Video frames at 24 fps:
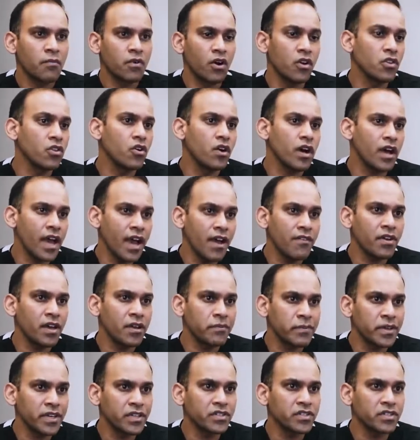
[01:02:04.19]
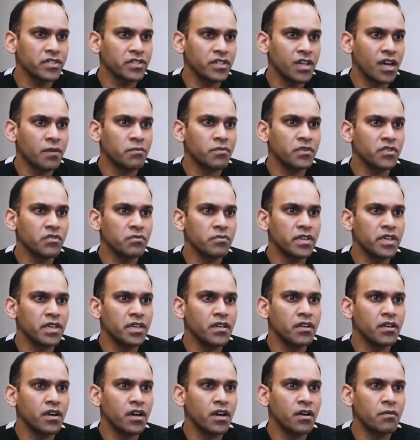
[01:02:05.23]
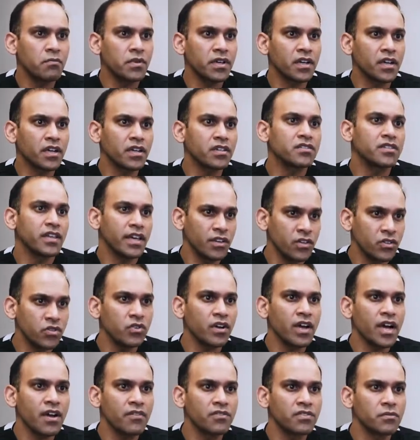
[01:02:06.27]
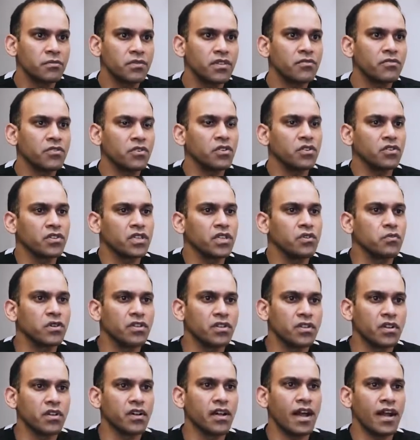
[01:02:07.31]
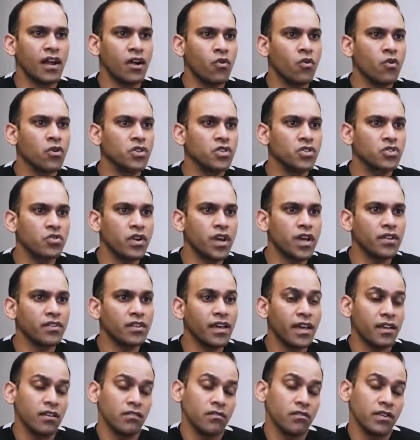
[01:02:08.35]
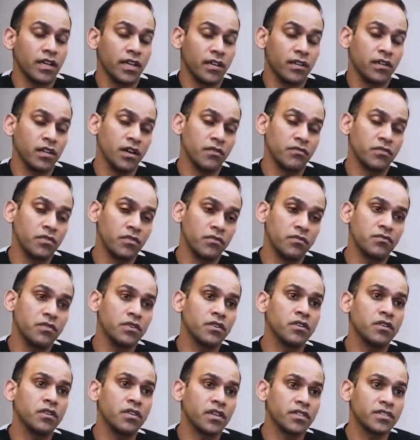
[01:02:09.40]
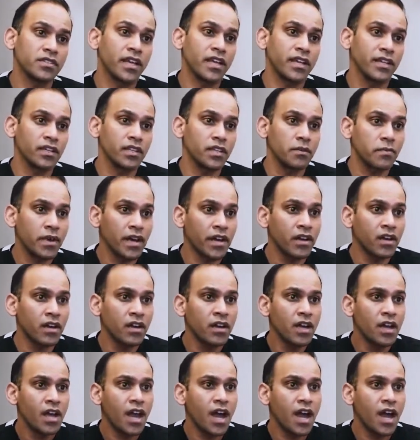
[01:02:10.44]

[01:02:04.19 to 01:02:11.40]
Although I have had patients come to me because they do have some difficulty with their core strength and they'd love to feel aesthetically better.